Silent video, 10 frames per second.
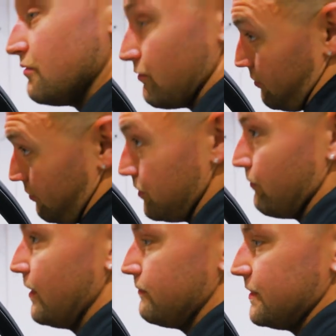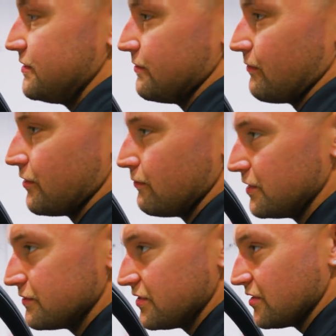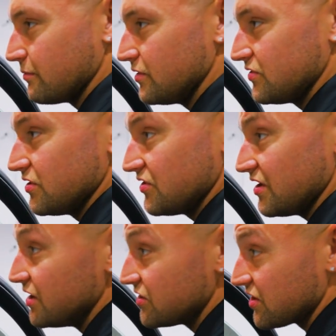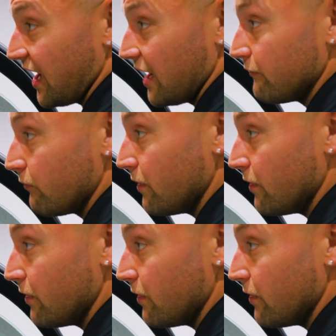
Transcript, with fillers: or the only right way to run a window tinting business is to have